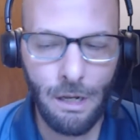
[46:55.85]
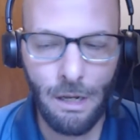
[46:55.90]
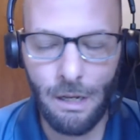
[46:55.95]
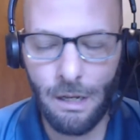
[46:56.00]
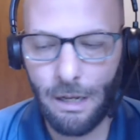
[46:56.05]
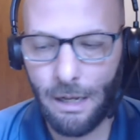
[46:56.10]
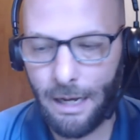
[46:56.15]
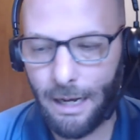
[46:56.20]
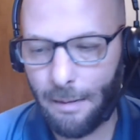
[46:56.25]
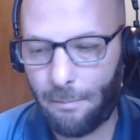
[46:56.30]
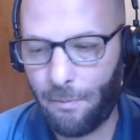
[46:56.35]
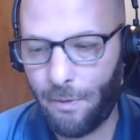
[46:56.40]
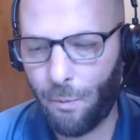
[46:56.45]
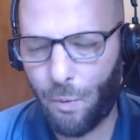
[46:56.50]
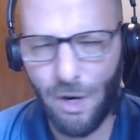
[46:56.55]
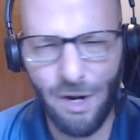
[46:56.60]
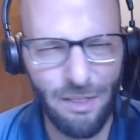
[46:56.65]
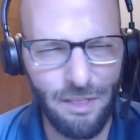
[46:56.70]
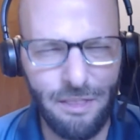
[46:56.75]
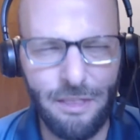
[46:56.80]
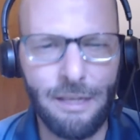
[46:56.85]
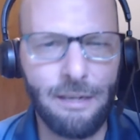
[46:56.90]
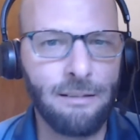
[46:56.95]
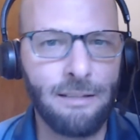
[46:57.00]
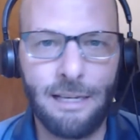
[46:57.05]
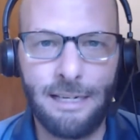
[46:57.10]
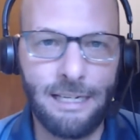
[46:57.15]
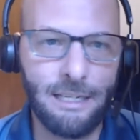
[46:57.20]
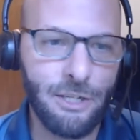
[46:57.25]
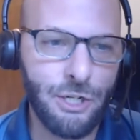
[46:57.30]
um, the one of the things
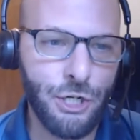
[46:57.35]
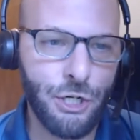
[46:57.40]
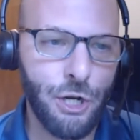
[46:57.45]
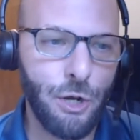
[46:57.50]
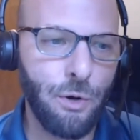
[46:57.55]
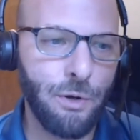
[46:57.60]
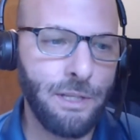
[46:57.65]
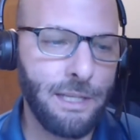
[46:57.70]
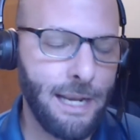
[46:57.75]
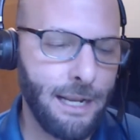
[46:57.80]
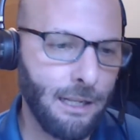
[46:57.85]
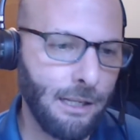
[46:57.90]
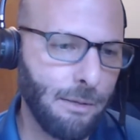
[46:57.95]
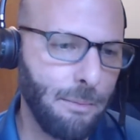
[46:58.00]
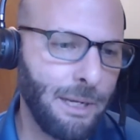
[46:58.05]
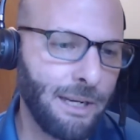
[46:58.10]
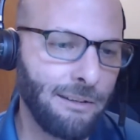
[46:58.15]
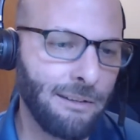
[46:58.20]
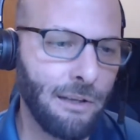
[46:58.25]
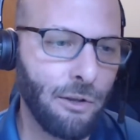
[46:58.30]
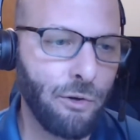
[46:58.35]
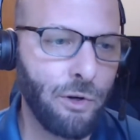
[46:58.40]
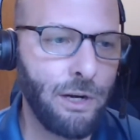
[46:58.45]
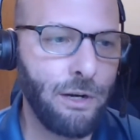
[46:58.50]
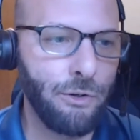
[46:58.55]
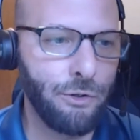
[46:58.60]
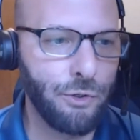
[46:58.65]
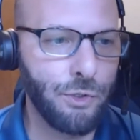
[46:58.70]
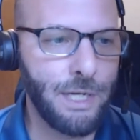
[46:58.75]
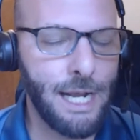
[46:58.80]
i didn't show in the alm
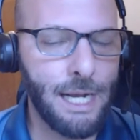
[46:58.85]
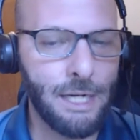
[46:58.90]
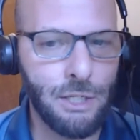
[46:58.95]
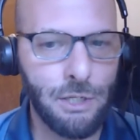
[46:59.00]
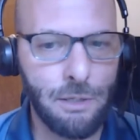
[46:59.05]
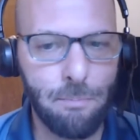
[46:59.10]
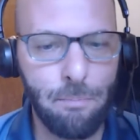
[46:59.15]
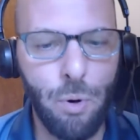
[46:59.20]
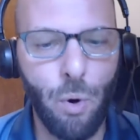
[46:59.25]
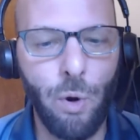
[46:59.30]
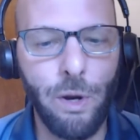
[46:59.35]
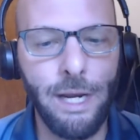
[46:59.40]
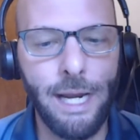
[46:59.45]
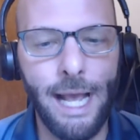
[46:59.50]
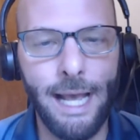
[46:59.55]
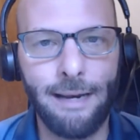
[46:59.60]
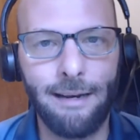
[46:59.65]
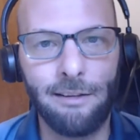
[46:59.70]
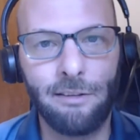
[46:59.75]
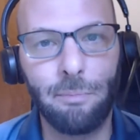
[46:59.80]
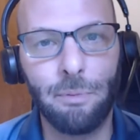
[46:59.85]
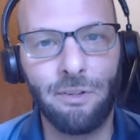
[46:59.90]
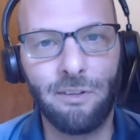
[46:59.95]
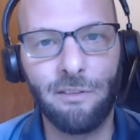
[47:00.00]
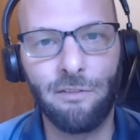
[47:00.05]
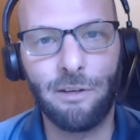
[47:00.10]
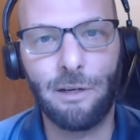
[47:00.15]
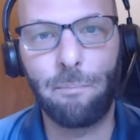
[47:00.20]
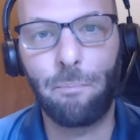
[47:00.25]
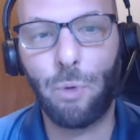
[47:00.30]
accelerator is you can actually point at a
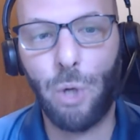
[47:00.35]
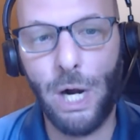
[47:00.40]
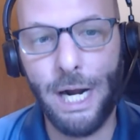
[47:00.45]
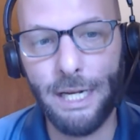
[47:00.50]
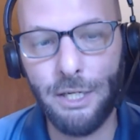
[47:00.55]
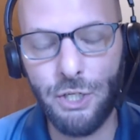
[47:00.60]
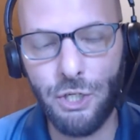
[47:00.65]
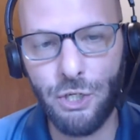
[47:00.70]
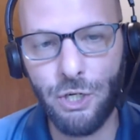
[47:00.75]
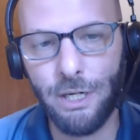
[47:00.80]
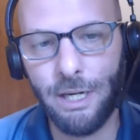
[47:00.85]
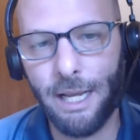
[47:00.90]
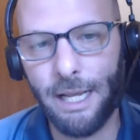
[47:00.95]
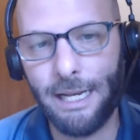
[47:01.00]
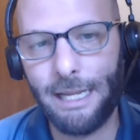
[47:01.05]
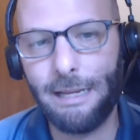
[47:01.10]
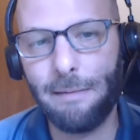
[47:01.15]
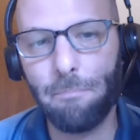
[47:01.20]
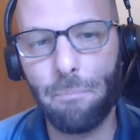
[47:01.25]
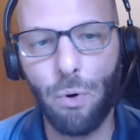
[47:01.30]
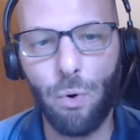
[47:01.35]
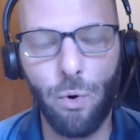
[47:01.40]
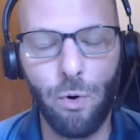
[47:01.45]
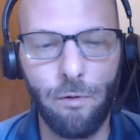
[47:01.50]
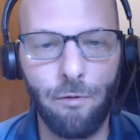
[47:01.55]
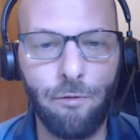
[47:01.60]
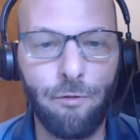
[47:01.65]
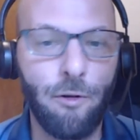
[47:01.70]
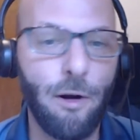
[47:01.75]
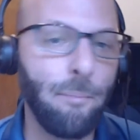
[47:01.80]
specific branch and
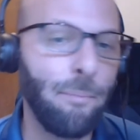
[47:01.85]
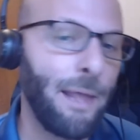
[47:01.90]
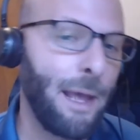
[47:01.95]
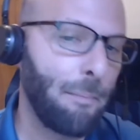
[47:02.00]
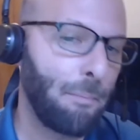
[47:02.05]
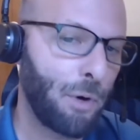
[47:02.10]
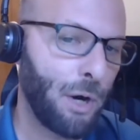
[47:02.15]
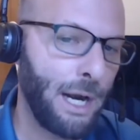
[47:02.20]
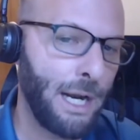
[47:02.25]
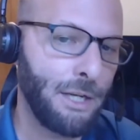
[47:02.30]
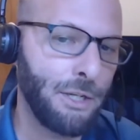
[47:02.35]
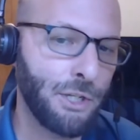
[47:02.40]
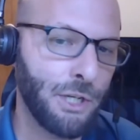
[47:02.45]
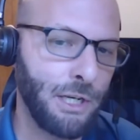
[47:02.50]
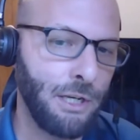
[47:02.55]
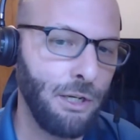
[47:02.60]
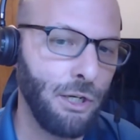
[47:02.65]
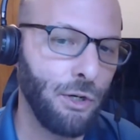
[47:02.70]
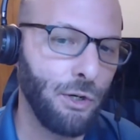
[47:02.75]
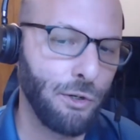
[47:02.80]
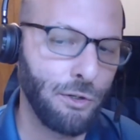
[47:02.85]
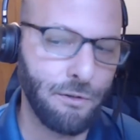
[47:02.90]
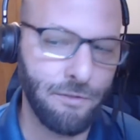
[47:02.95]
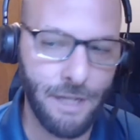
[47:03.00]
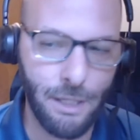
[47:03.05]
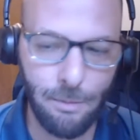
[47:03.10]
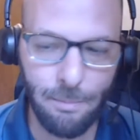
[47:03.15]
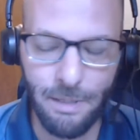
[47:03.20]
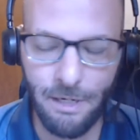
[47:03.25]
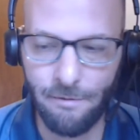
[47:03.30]
import from that branch into your
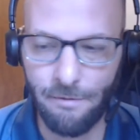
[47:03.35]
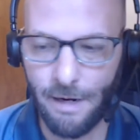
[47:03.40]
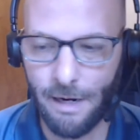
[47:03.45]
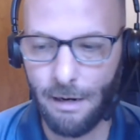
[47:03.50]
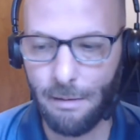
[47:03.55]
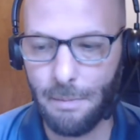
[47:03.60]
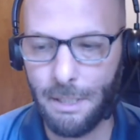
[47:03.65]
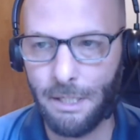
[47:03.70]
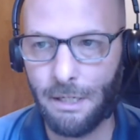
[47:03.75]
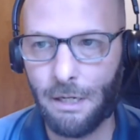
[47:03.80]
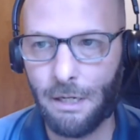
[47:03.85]
development environment